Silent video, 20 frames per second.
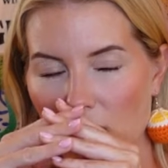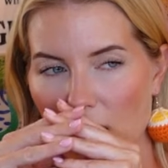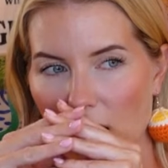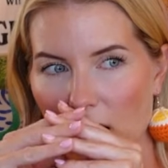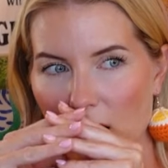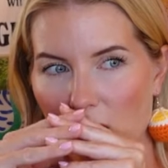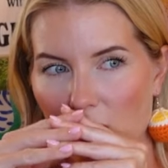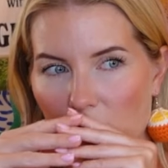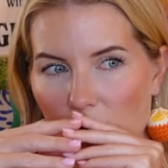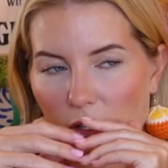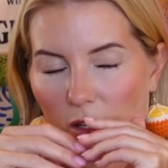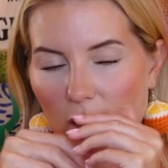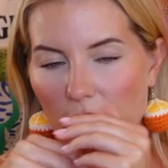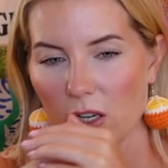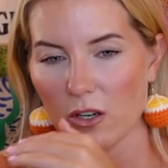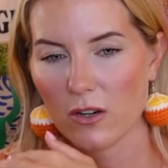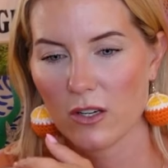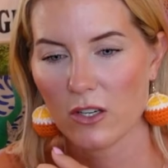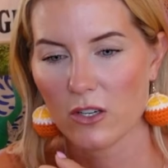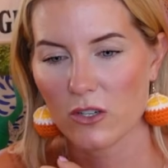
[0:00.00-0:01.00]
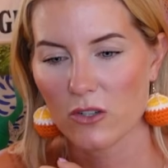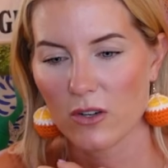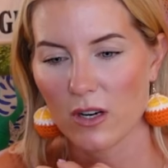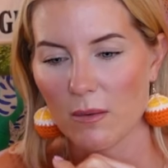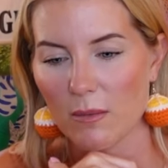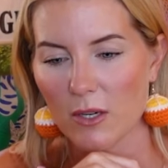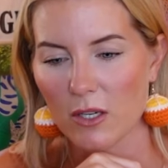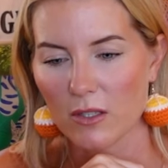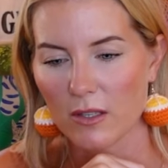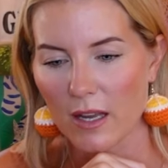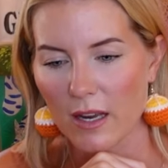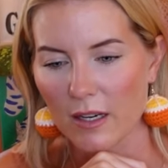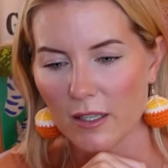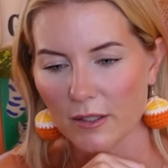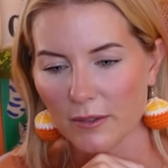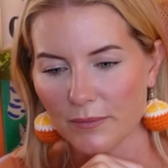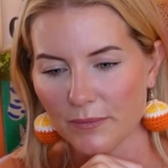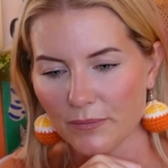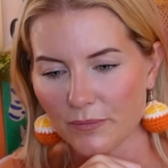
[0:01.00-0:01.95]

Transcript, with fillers: And you're in your dream and you're like,